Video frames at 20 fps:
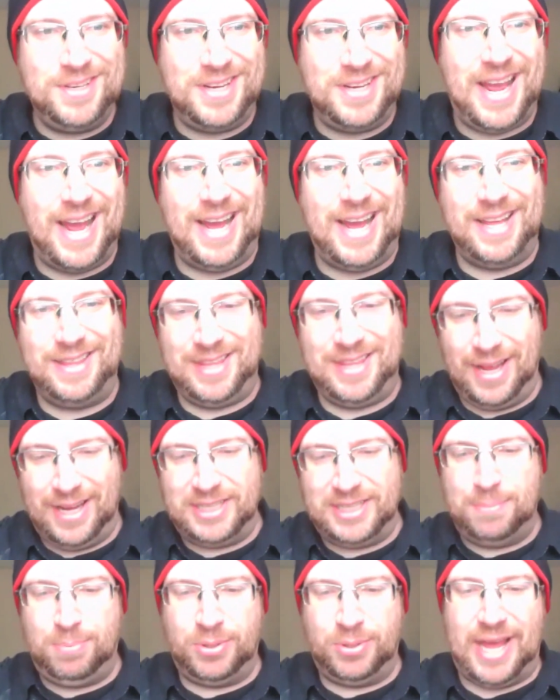Yeah, they'll
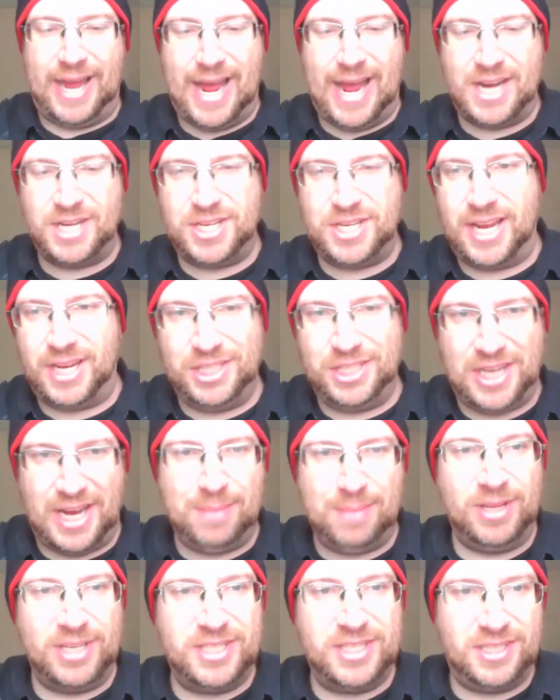actually put yeah. that hashtag
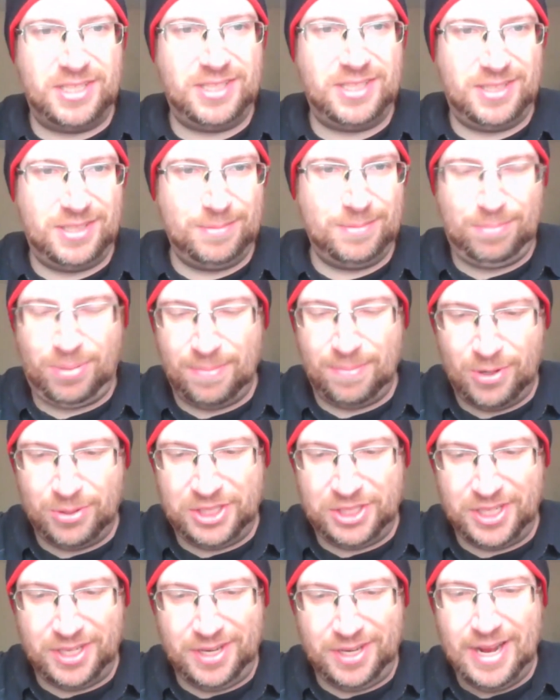shameless
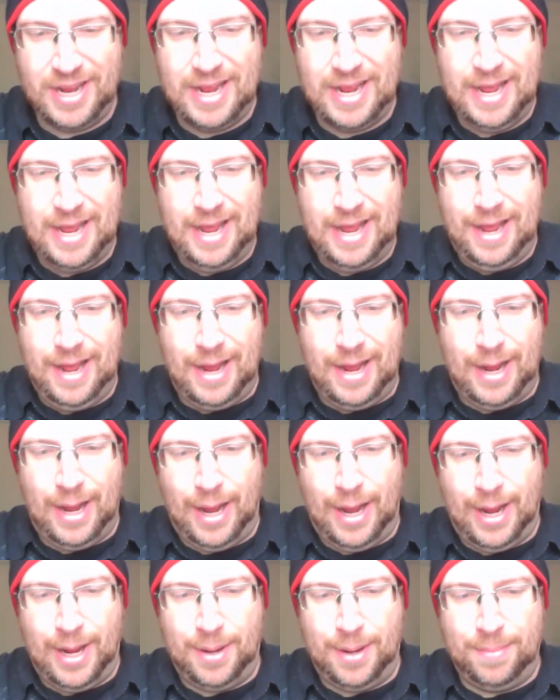promotion.
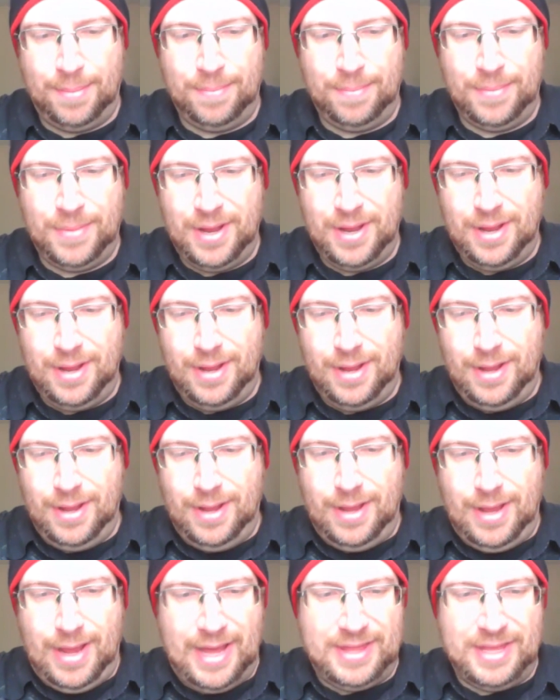Um,
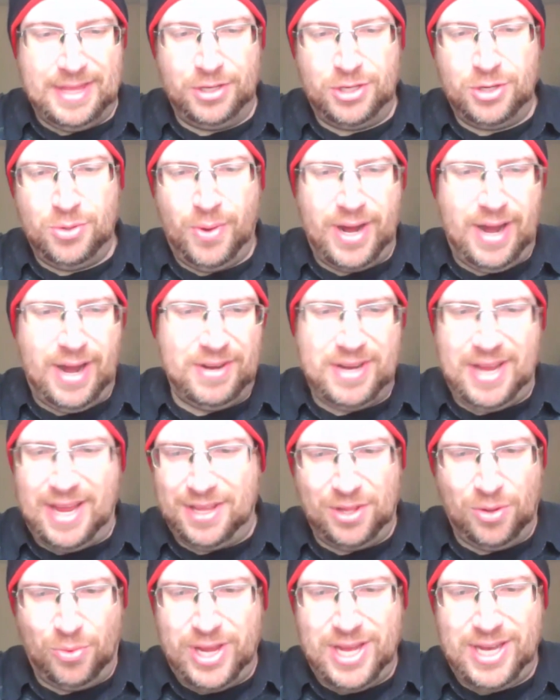and they'll do one every day
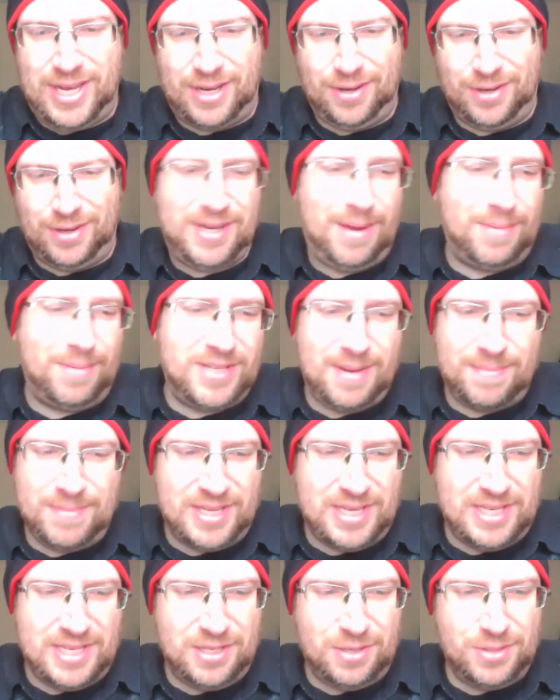of the week, some some
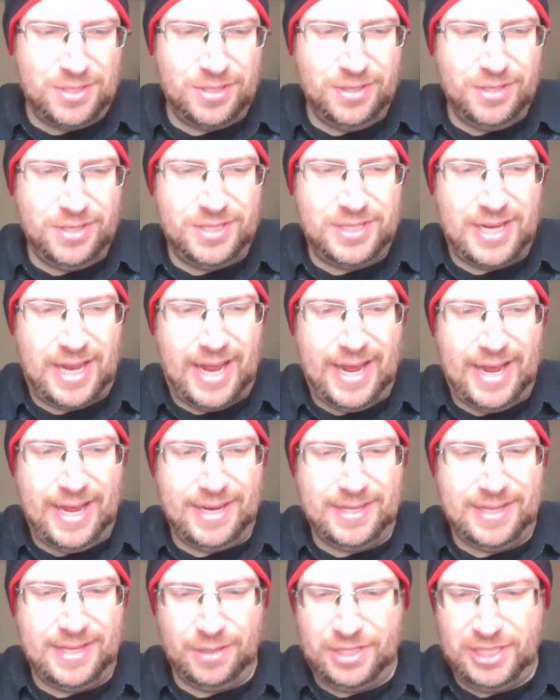of these users,
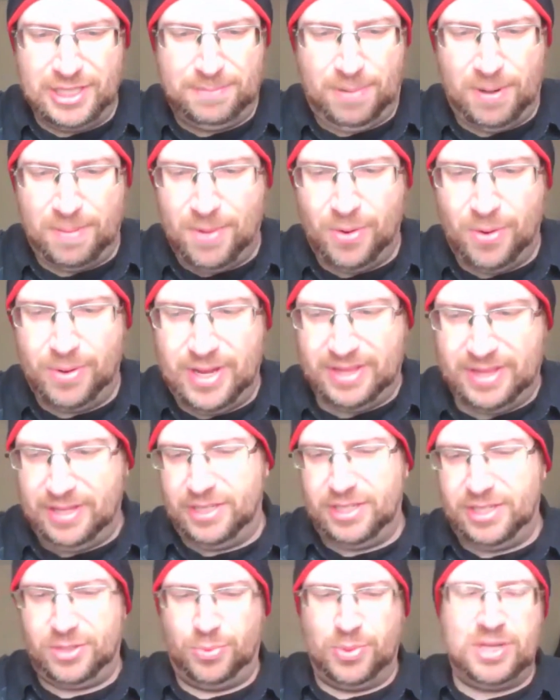and they'll just promote and
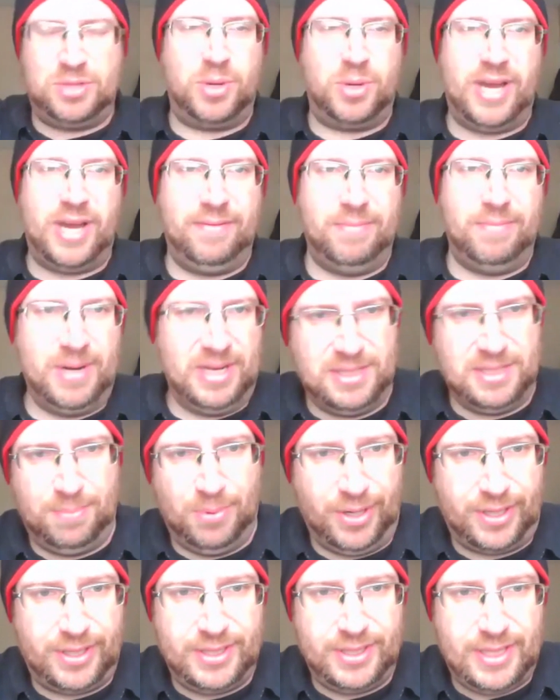they'll just retweet everybody's
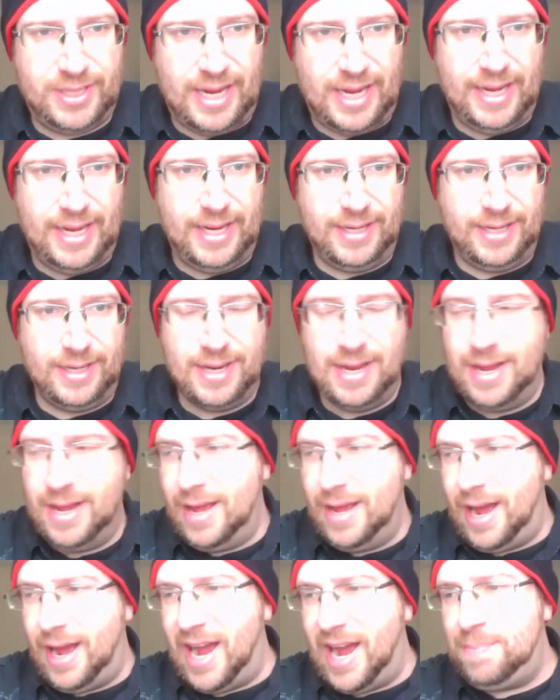books. And
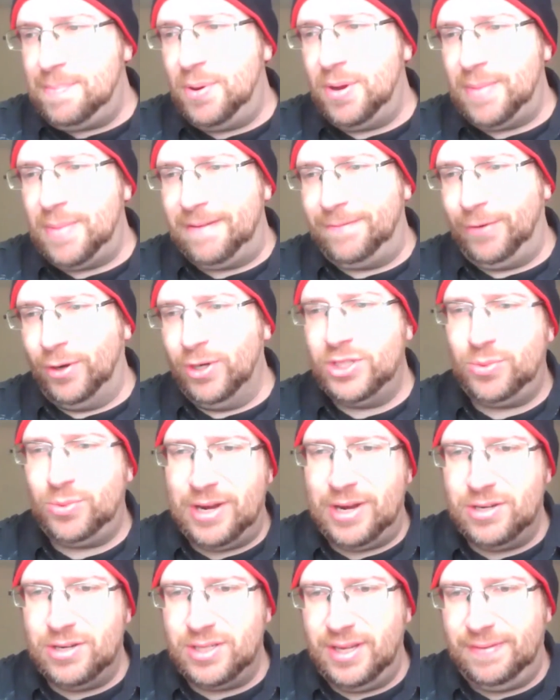I put my first
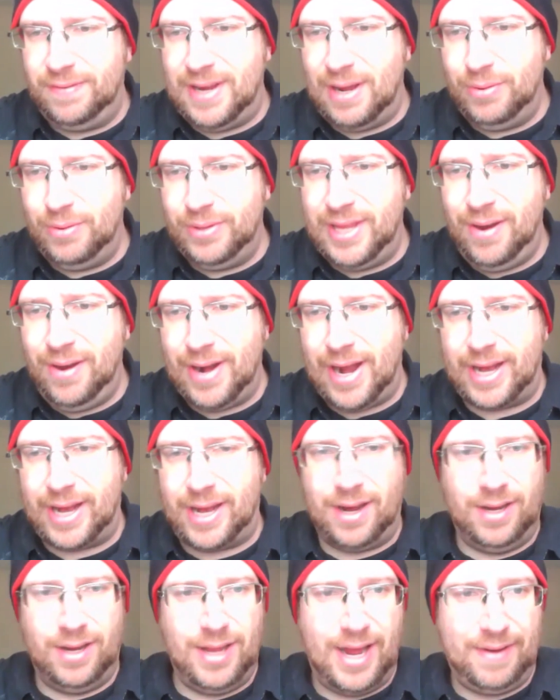writers lift out there and I
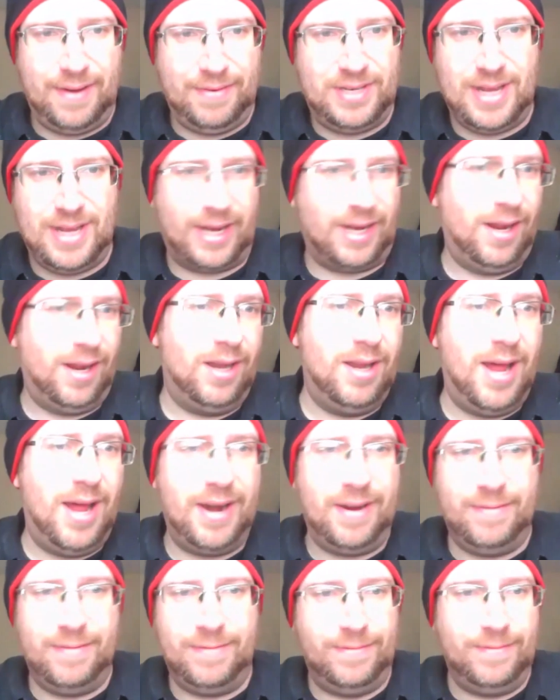got a lot of it, I got a
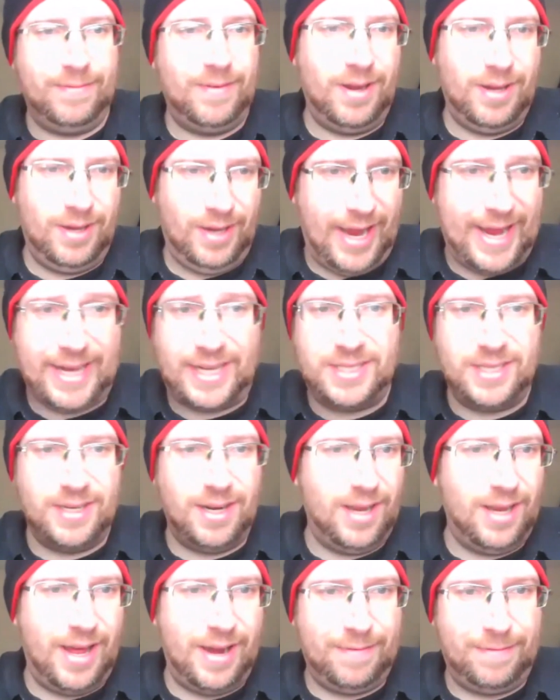lot of likes and a
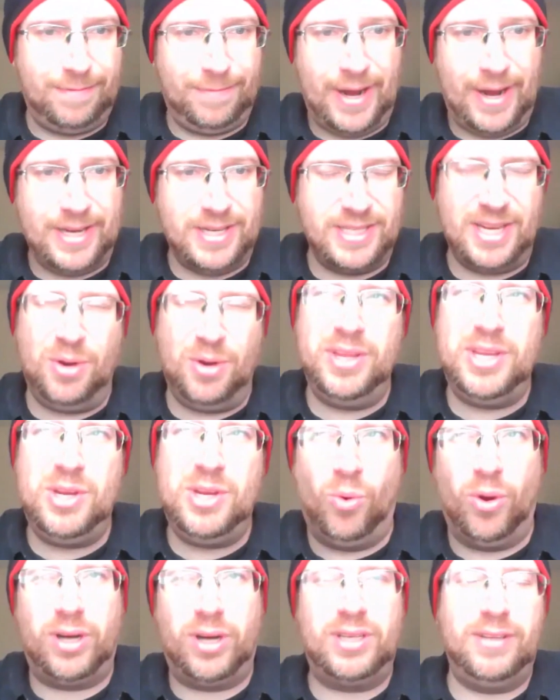lot of friends. It only
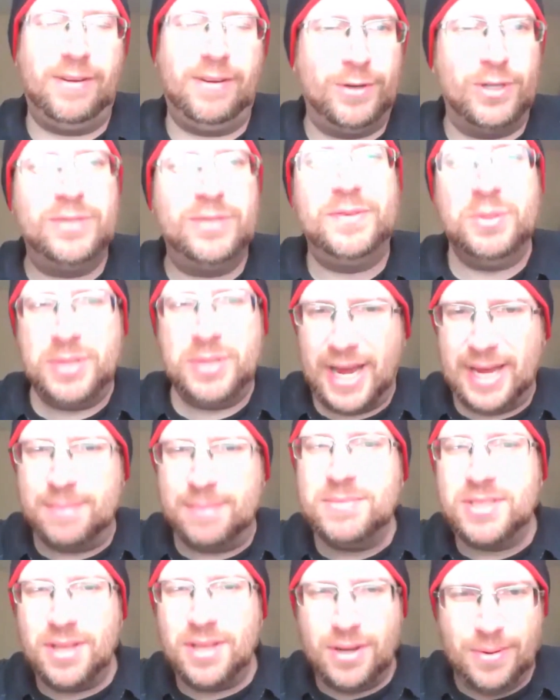worked the first few
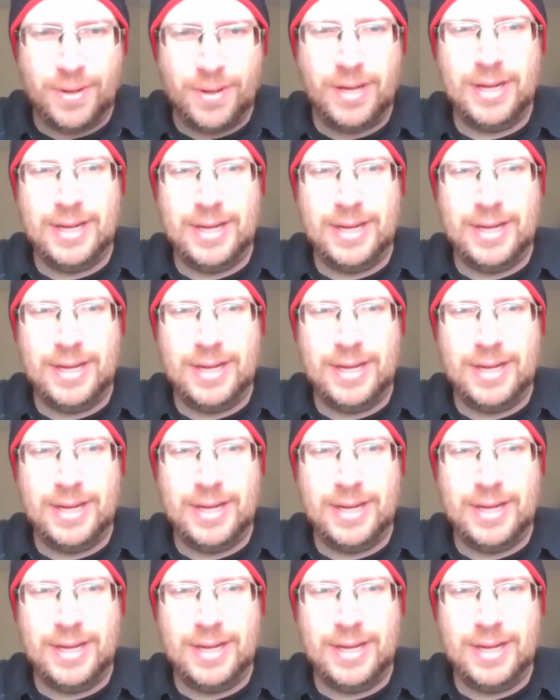times though.